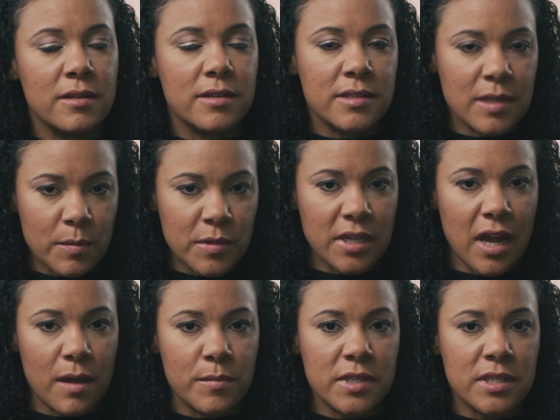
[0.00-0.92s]

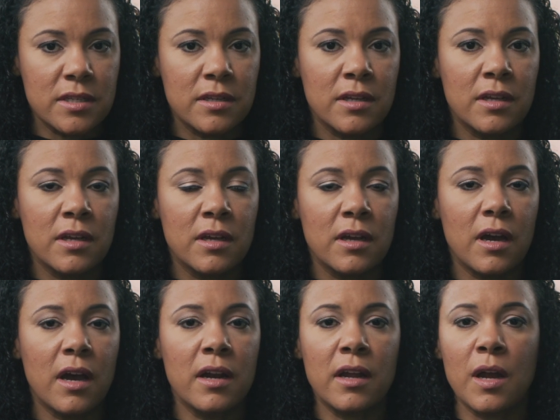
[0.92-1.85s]
Sometimes,
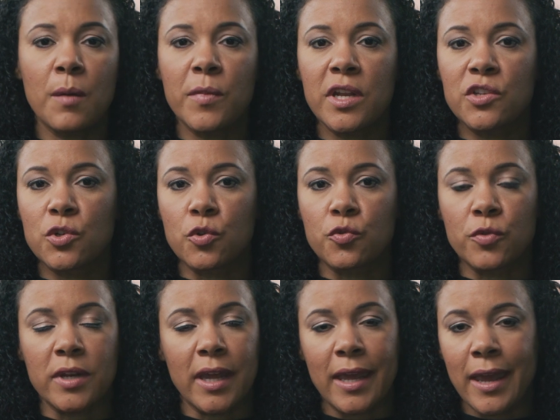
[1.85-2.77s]
unaccompanied
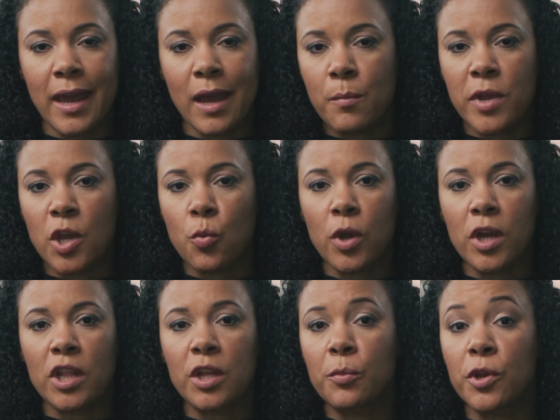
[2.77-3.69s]
children can't be
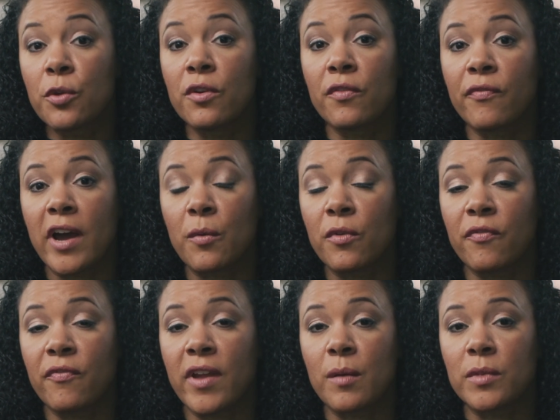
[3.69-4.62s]
quickly reunified with
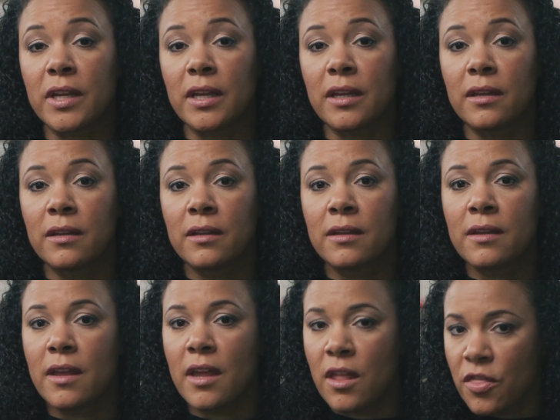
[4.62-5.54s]
family.
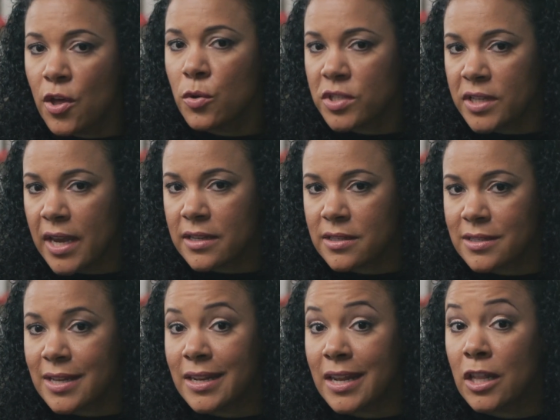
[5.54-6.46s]
In those
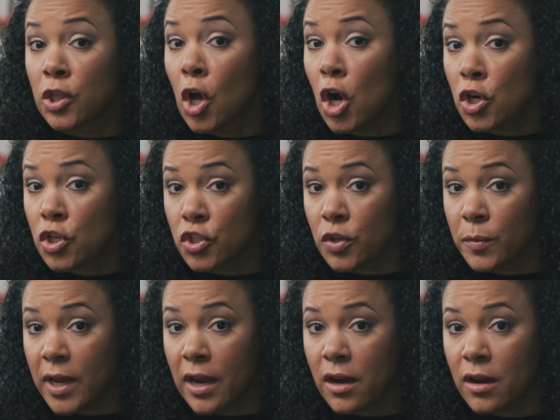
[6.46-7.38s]
cases, they need
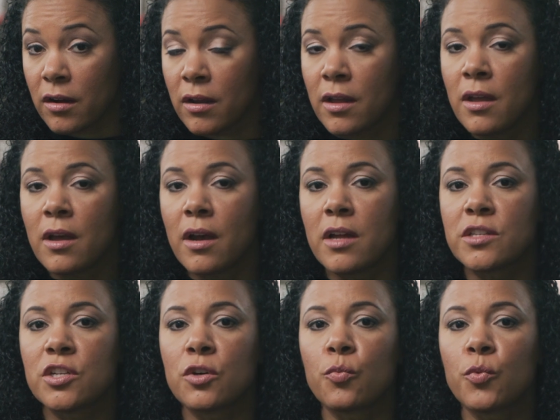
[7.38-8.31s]
long-term care
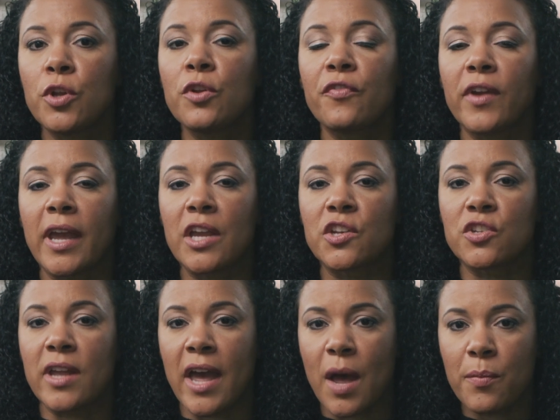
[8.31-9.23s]
until
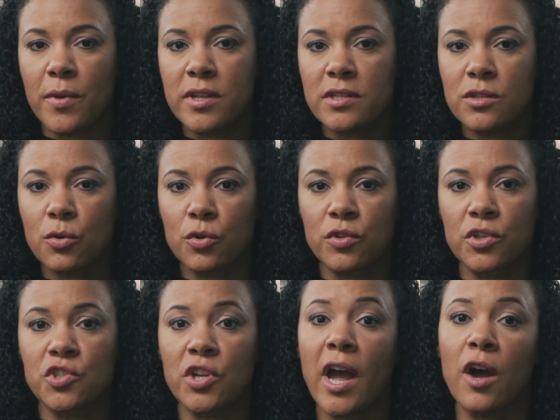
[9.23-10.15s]
reunification happens or the
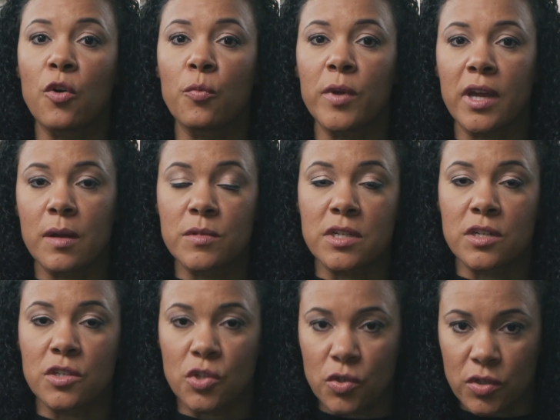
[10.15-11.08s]
child becomes an
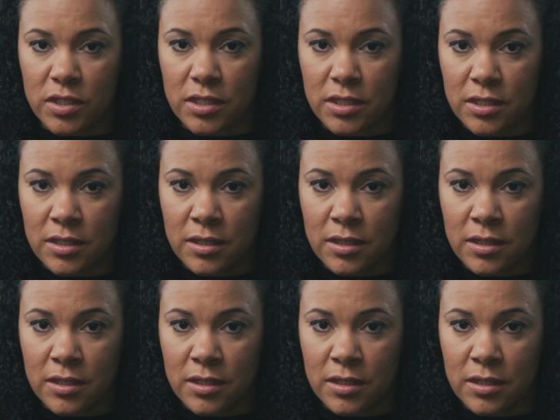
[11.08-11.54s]
adult.